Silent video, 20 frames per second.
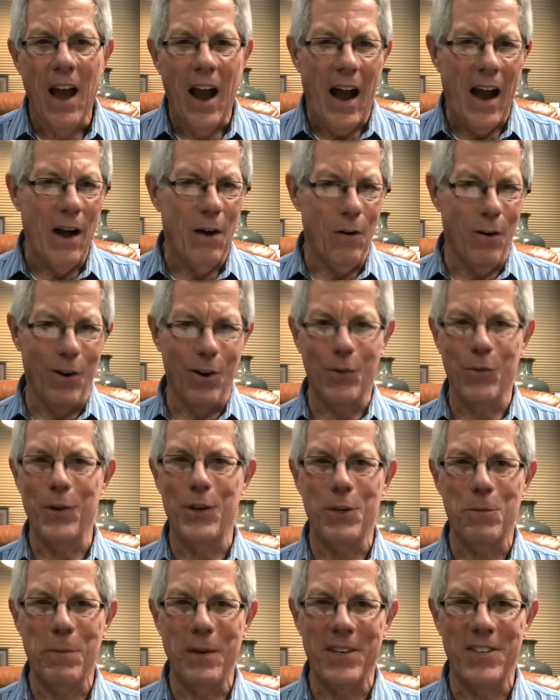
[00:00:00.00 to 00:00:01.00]
I'll
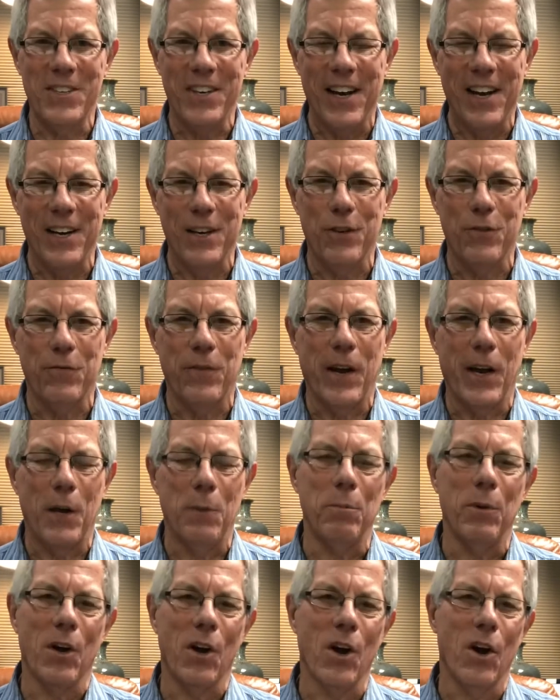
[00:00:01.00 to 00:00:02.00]
always be satisfied
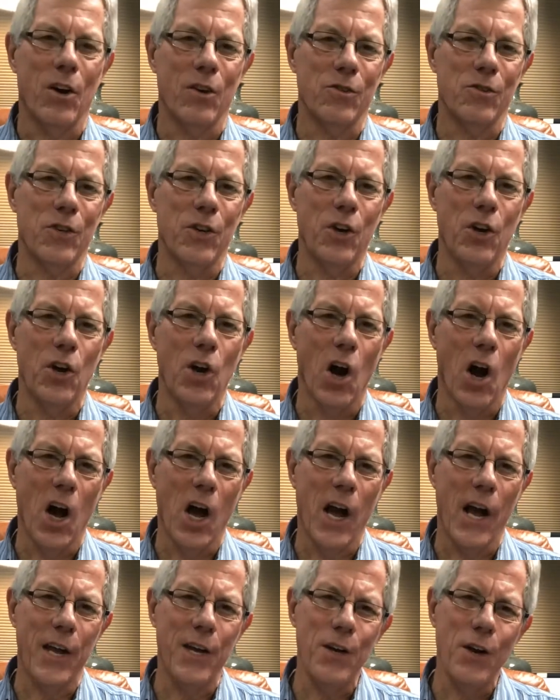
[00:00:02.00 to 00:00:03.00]
because
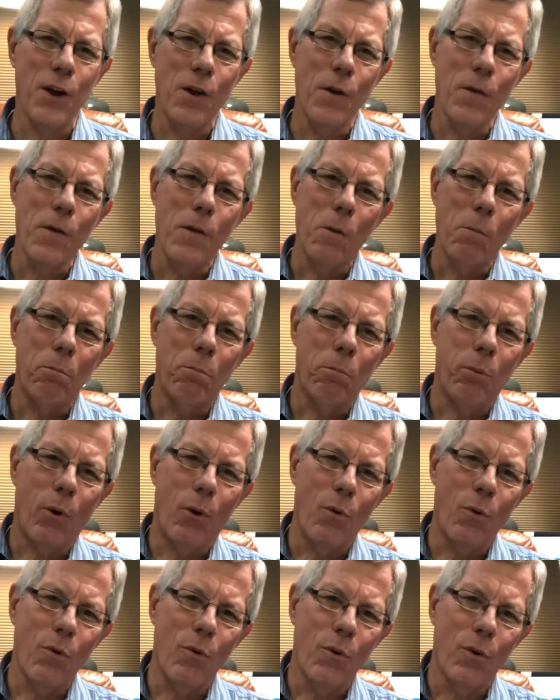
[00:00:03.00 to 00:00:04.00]
God
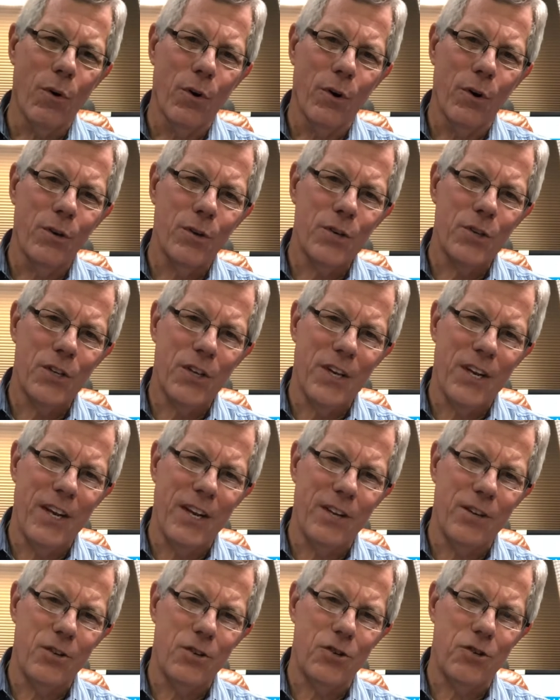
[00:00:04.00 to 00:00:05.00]
pours
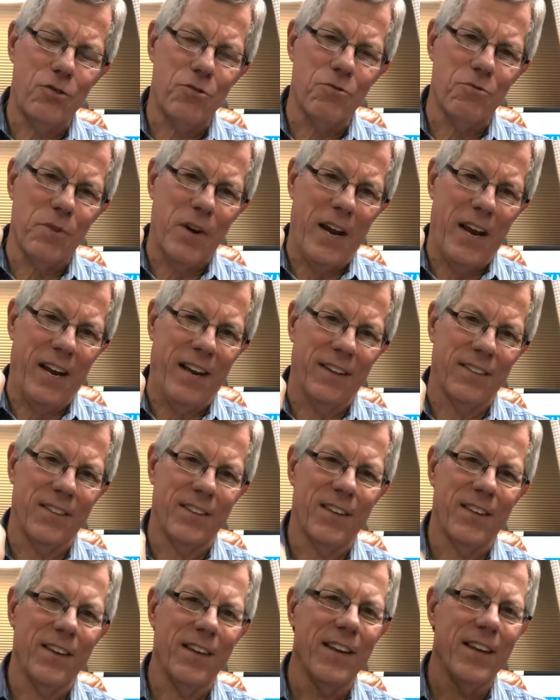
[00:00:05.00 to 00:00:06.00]
his strength
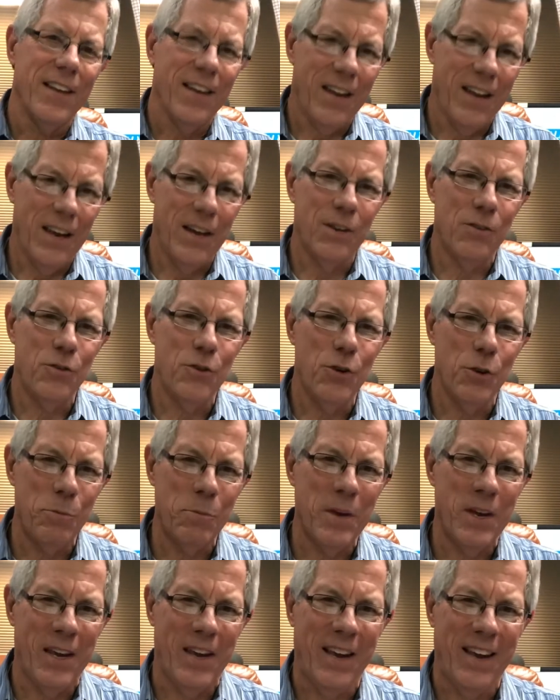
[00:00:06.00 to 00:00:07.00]
into
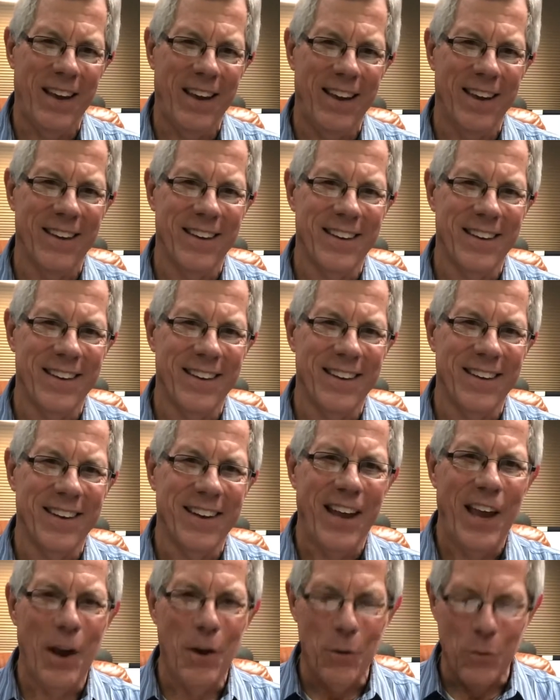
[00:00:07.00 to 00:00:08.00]
me
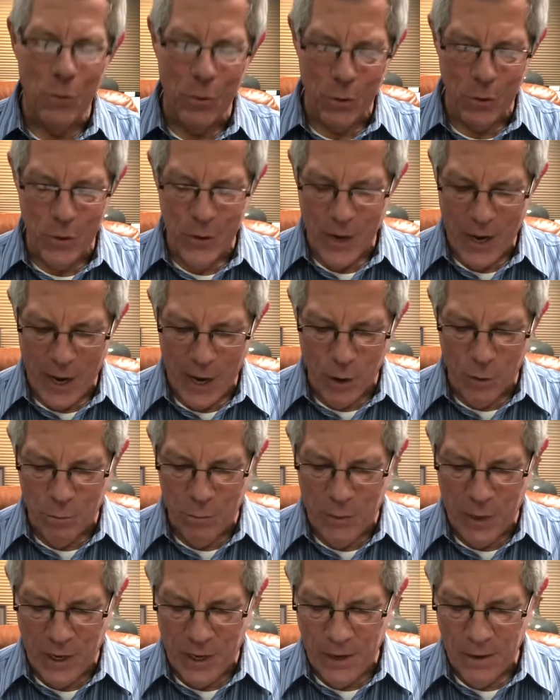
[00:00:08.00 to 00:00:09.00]
in order to help
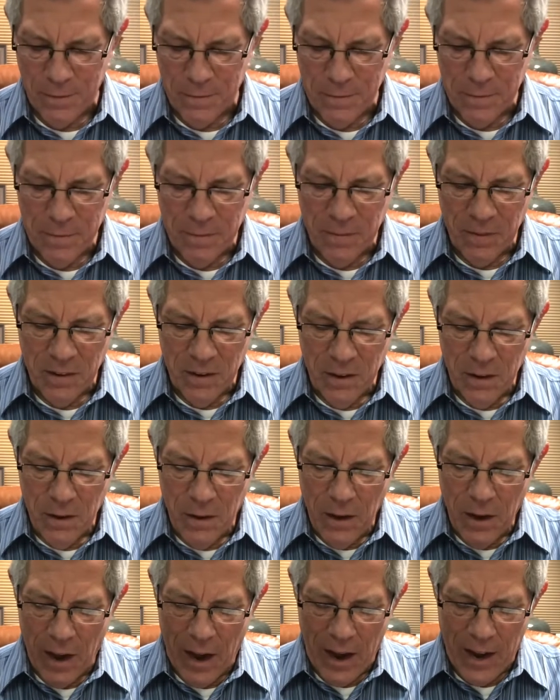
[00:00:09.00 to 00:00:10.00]
me.
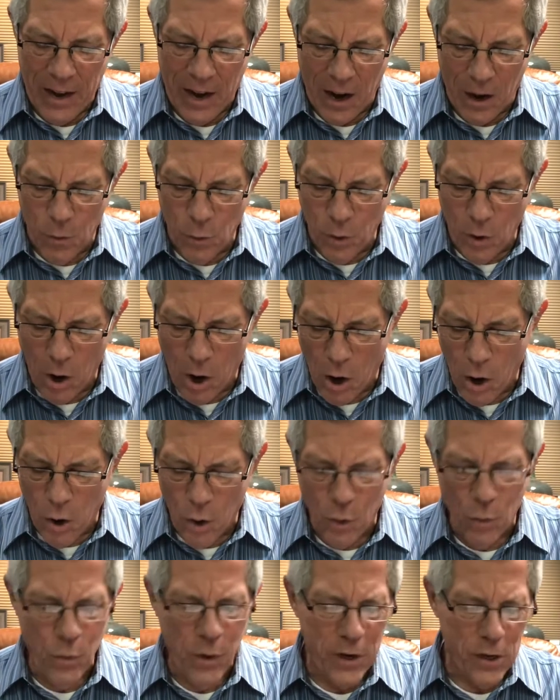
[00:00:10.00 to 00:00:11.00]
And I will
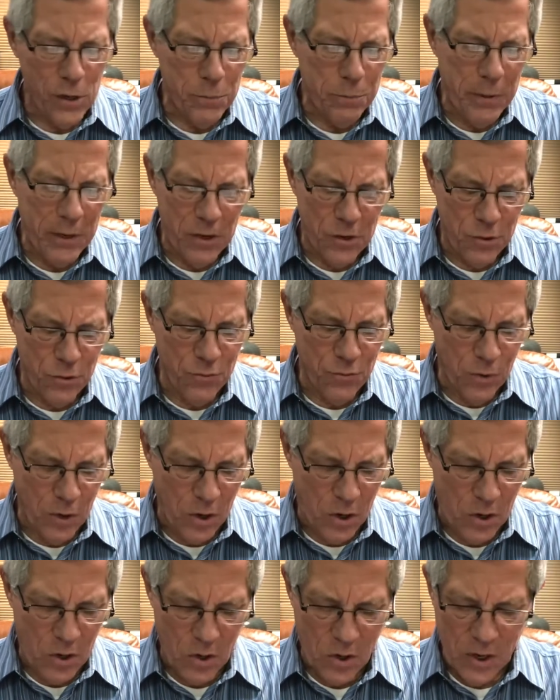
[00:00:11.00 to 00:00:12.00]
always be
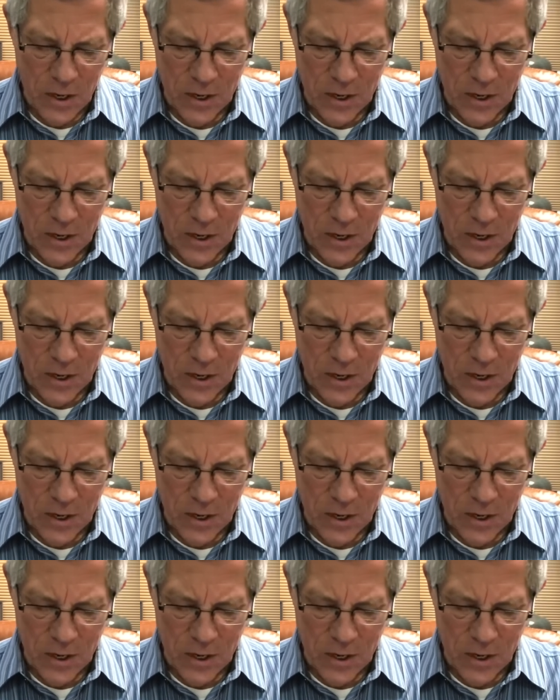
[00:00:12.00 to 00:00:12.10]
strong